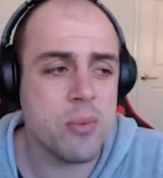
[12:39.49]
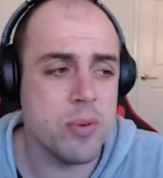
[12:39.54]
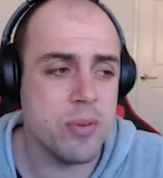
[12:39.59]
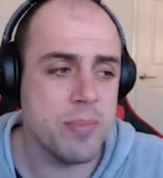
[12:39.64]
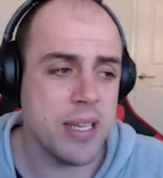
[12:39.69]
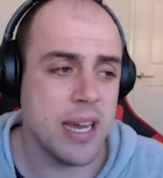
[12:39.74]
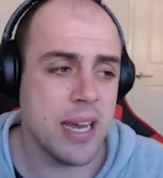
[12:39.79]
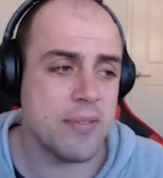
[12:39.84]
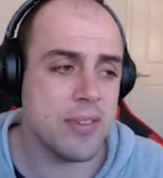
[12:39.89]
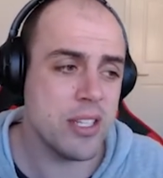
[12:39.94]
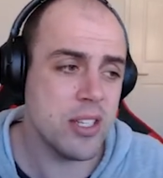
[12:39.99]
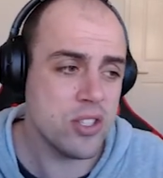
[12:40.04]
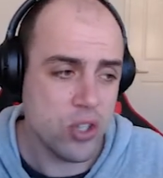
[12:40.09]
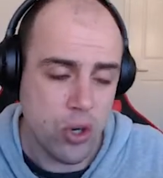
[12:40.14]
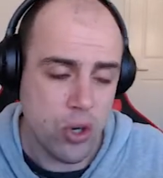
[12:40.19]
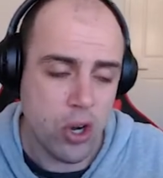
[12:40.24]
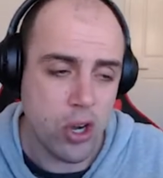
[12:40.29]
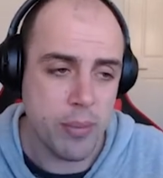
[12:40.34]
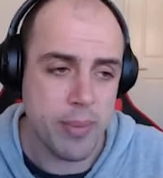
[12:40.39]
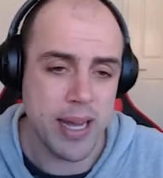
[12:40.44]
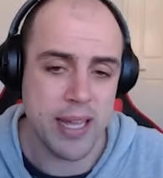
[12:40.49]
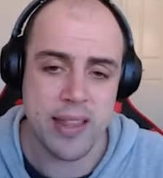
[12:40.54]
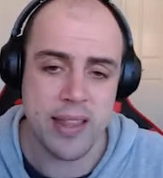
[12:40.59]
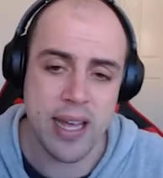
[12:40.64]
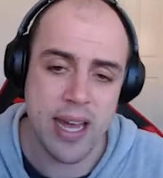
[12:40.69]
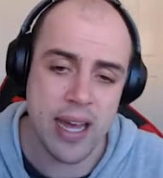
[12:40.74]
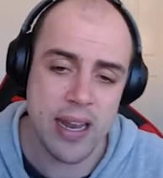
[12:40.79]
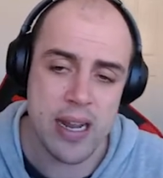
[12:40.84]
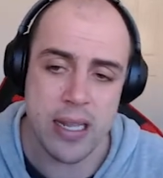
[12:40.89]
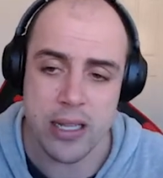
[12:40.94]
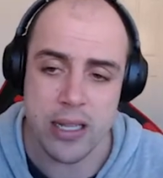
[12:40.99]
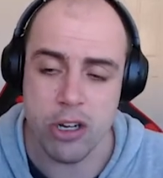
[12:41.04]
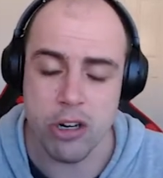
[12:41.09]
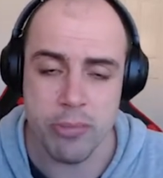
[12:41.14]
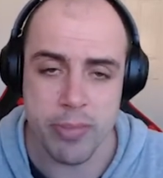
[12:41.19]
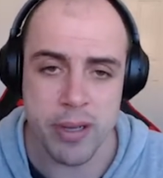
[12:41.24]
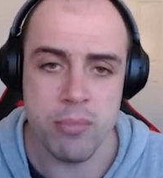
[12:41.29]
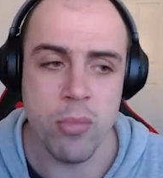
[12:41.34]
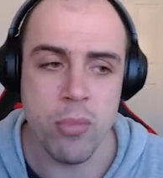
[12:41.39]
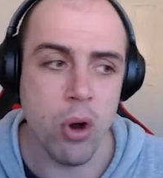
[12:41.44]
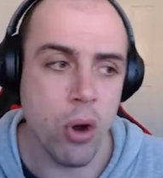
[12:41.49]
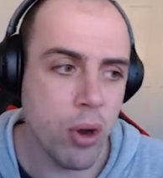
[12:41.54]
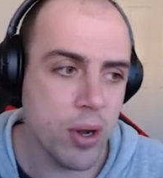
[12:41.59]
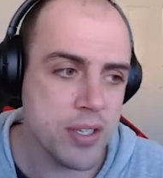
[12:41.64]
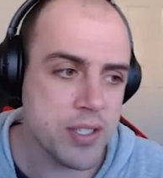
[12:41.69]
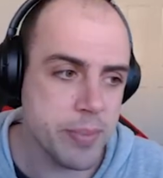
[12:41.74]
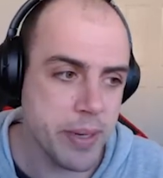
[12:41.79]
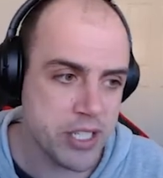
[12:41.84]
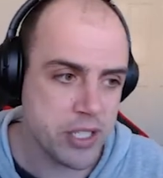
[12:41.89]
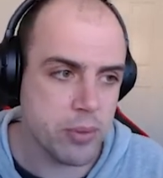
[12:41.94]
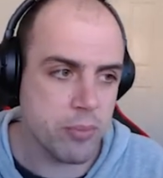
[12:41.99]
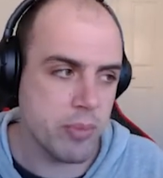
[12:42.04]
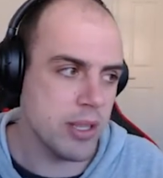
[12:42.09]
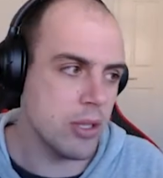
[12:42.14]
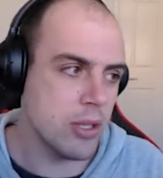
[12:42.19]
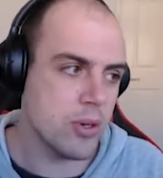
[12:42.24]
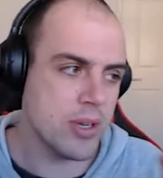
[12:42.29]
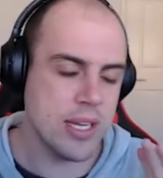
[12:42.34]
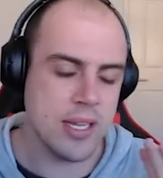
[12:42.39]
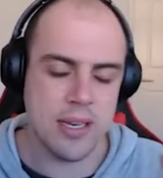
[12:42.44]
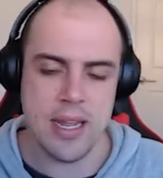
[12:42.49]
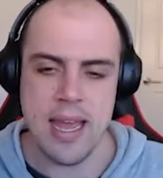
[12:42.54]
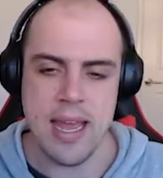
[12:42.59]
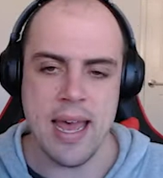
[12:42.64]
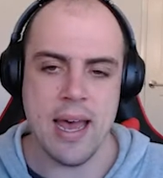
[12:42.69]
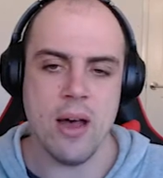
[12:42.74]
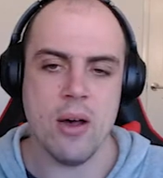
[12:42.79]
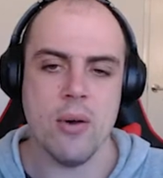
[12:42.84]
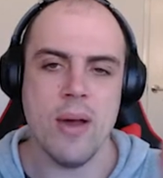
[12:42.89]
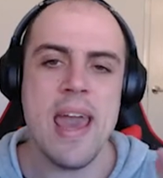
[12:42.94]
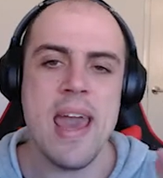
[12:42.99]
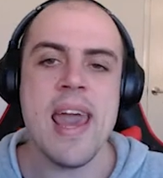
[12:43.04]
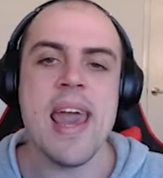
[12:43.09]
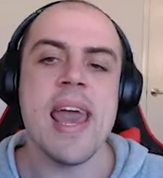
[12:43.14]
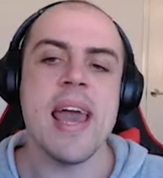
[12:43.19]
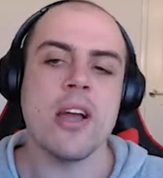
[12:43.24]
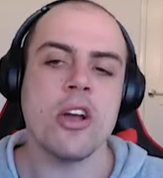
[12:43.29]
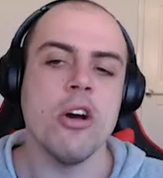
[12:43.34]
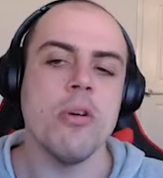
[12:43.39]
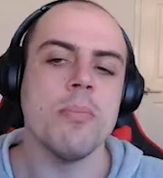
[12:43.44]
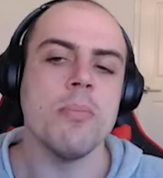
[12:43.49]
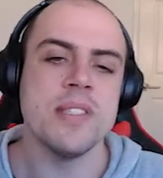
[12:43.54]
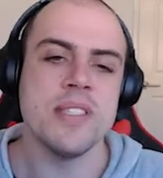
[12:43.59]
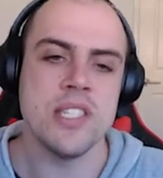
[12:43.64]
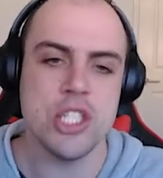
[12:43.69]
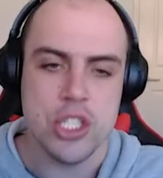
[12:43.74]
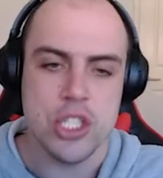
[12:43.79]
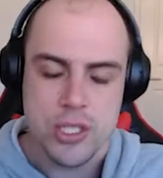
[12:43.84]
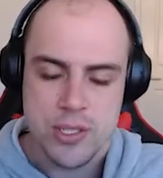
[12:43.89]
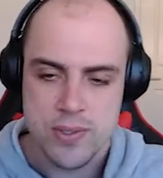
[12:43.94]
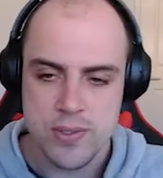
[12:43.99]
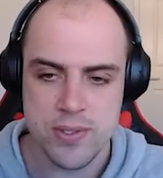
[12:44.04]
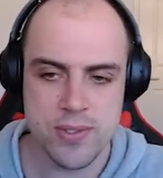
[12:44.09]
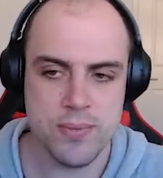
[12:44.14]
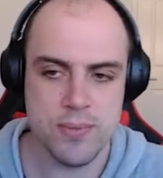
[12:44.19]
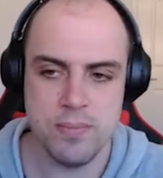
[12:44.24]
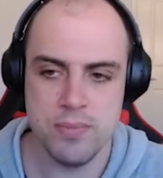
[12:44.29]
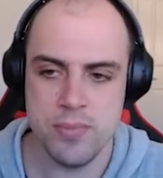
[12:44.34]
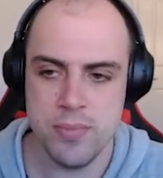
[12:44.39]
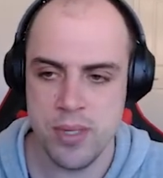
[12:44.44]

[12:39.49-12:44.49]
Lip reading: We'll be having to talk about that a little bit more, especially when we look at our air compositions.